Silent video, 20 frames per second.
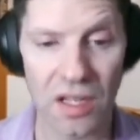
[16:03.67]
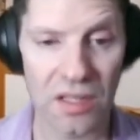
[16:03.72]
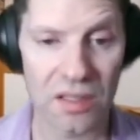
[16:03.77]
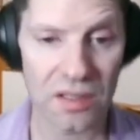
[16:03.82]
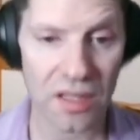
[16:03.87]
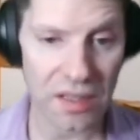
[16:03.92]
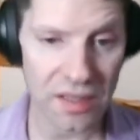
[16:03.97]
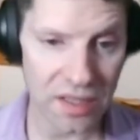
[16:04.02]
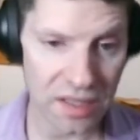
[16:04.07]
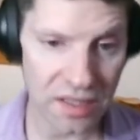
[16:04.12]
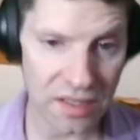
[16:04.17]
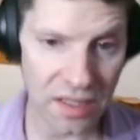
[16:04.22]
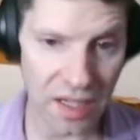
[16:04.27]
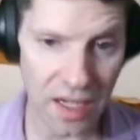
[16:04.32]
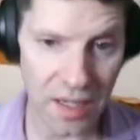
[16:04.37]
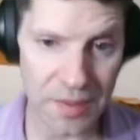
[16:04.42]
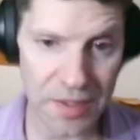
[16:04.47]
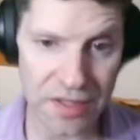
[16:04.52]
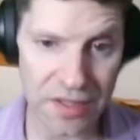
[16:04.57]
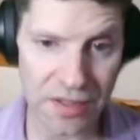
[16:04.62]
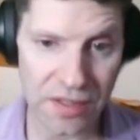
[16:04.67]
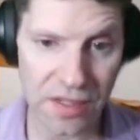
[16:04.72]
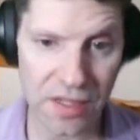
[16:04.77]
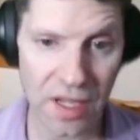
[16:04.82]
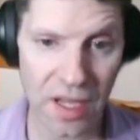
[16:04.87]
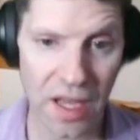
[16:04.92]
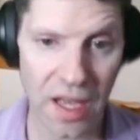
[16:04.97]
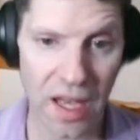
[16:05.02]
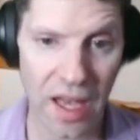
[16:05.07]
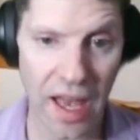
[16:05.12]
nothing in diamonds,
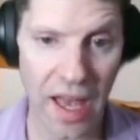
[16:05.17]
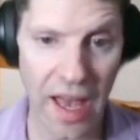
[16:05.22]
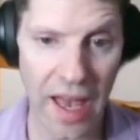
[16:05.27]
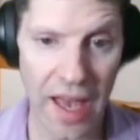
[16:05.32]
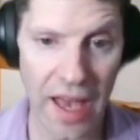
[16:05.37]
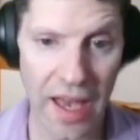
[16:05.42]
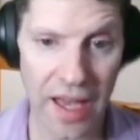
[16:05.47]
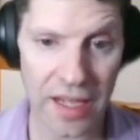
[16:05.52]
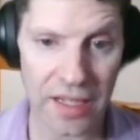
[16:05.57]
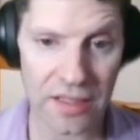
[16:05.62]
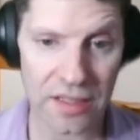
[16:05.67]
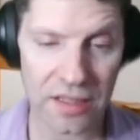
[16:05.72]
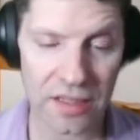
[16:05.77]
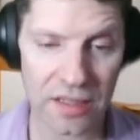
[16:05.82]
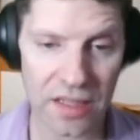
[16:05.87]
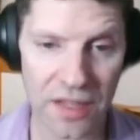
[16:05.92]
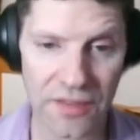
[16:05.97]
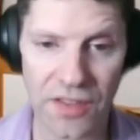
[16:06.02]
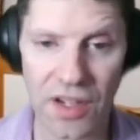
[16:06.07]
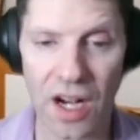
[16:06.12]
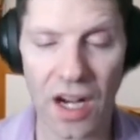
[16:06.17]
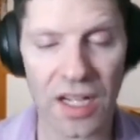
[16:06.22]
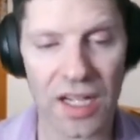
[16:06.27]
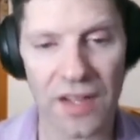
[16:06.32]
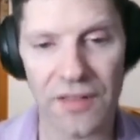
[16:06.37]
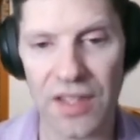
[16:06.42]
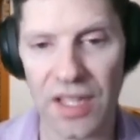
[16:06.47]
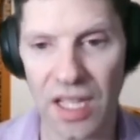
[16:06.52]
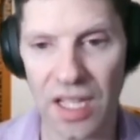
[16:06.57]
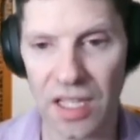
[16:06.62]
and they've got to
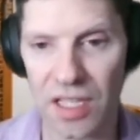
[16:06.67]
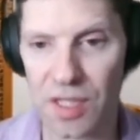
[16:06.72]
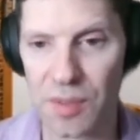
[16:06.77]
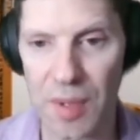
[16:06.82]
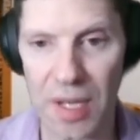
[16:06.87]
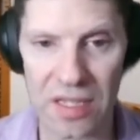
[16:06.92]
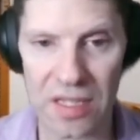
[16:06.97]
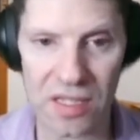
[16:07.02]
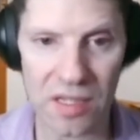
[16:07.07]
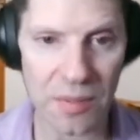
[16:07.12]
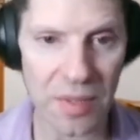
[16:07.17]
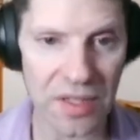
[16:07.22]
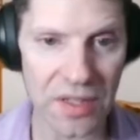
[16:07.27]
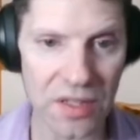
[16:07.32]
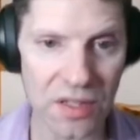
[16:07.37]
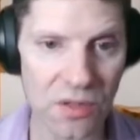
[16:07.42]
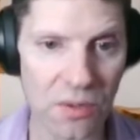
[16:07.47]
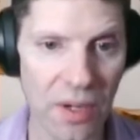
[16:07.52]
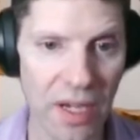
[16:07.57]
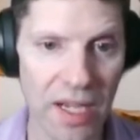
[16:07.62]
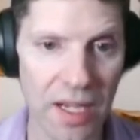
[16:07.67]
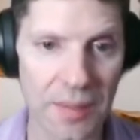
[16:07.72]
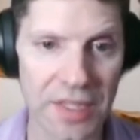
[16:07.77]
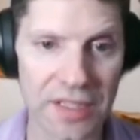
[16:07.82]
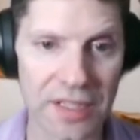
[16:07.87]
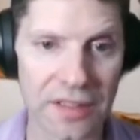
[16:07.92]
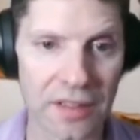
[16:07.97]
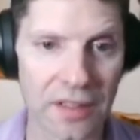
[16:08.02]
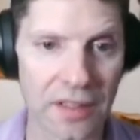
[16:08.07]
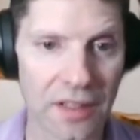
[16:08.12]
have the king of spades to bid this way. I
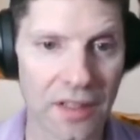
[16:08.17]
mean,